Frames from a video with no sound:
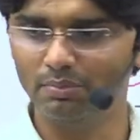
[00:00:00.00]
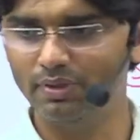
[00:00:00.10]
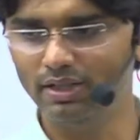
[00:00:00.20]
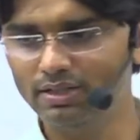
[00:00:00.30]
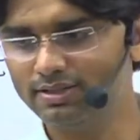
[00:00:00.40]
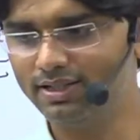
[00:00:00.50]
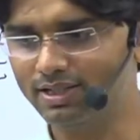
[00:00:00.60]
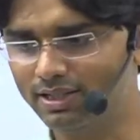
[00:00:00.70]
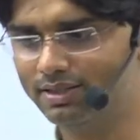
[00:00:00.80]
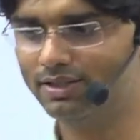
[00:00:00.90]
minutes, the
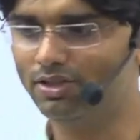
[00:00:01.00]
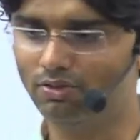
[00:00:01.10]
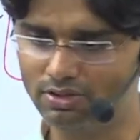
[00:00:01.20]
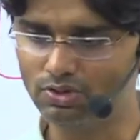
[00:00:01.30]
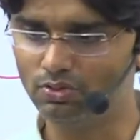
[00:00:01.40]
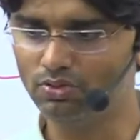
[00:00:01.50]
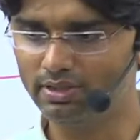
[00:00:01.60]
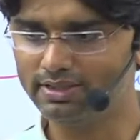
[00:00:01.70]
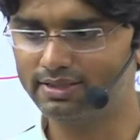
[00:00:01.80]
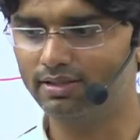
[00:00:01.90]
collector also
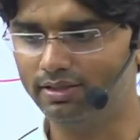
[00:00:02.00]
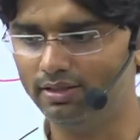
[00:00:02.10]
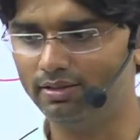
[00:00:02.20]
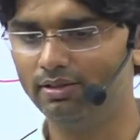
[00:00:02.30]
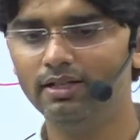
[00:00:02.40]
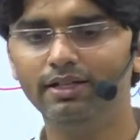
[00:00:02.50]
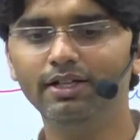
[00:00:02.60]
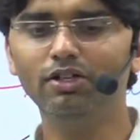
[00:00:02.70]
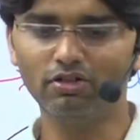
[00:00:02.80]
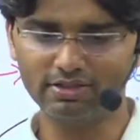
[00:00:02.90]
started. He
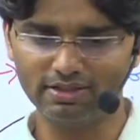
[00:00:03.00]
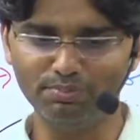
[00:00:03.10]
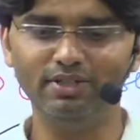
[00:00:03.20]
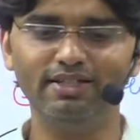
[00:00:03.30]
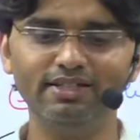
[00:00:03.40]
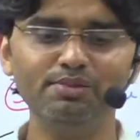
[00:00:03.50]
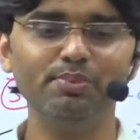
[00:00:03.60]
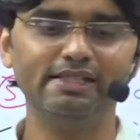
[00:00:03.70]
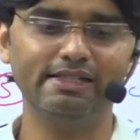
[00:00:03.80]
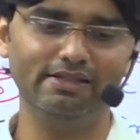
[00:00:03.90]
lost simply his
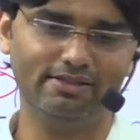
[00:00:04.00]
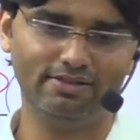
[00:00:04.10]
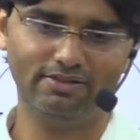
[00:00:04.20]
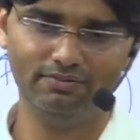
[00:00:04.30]
patience.